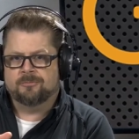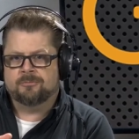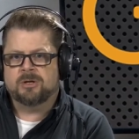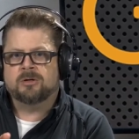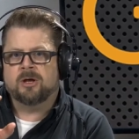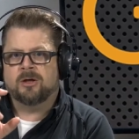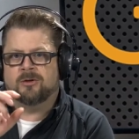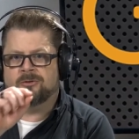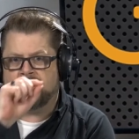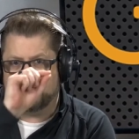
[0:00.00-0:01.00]

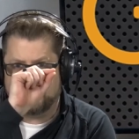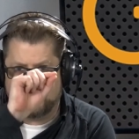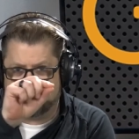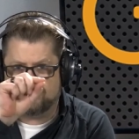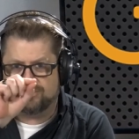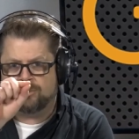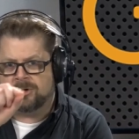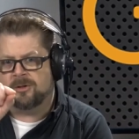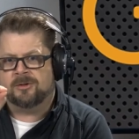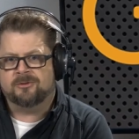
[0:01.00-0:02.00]
because in every
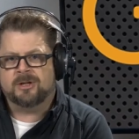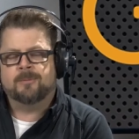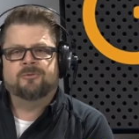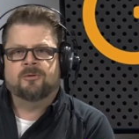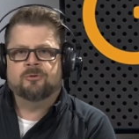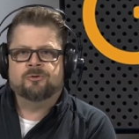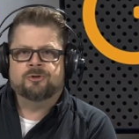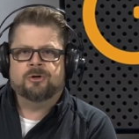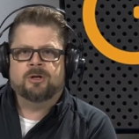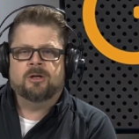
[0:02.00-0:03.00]
one of the steps of your
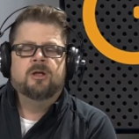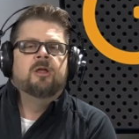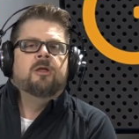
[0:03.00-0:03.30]
journey,